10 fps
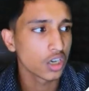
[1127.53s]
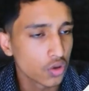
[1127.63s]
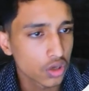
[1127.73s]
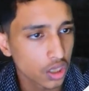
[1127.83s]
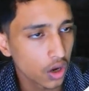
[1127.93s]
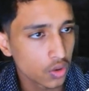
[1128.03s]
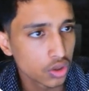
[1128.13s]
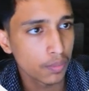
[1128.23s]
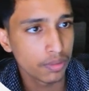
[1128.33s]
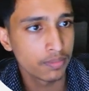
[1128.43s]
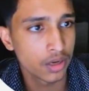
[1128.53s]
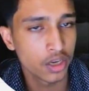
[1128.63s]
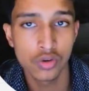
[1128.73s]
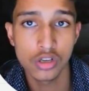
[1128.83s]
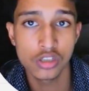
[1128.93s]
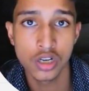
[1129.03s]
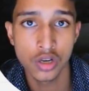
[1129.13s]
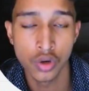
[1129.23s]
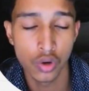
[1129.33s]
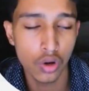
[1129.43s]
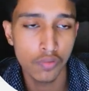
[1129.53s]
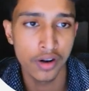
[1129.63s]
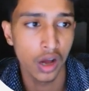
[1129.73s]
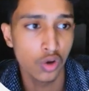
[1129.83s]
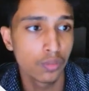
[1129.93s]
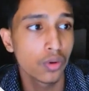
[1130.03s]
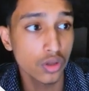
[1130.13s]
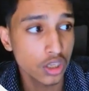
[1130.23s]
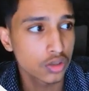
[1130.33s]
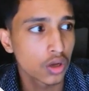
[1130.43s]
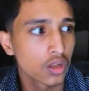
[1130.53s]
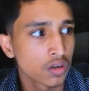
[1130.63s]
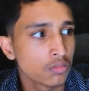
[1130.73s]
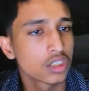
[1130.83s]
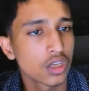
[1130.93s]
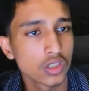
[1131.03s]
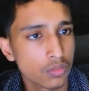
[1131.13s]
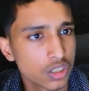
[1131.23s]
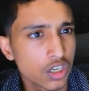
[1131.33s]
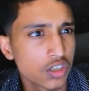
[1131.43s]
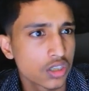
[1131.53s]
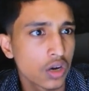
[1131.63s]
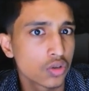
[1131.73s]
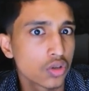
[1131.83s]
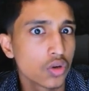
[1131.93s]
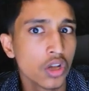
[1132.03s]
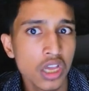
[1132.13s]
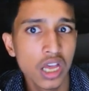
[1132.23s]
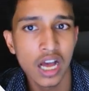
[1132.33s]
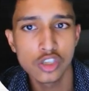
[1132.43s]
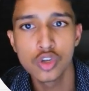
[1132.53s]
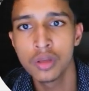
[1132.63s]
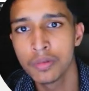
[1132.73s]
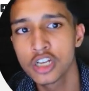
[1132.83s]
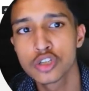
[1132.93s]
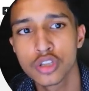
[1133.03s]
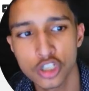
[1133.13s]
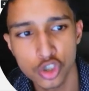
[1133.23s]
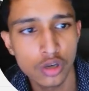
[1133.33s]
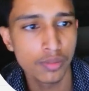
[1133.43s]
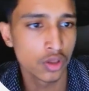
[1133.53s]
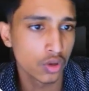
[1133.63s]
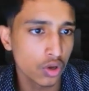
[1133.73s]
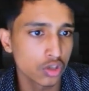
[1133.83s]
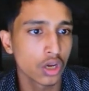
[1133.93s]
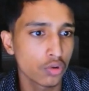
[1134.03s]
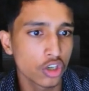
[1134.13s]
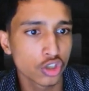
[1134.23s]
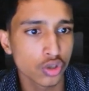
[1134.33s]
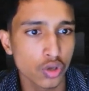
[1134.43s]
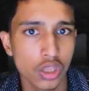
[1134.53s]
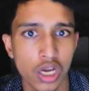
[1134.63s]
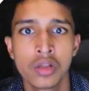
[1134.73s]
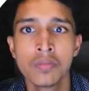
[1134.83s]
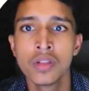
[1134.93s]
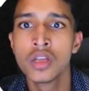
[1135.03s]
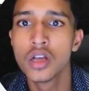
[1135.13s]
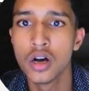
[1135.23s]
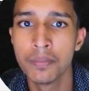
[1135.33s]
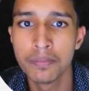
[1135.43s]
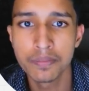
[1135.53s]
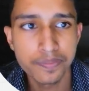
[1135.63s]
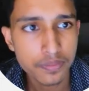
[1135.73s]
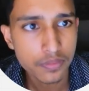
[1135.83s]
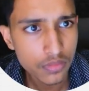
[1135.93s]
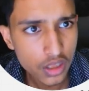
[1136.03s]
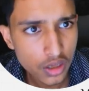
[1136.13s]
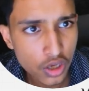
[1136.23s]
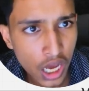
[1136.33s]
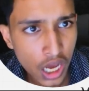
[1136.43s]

tell you, okay, how to get people interested in your offer, how to book these calls from these 1,000 messages, how to actually make sure they show up on the call. So I want to show you that. You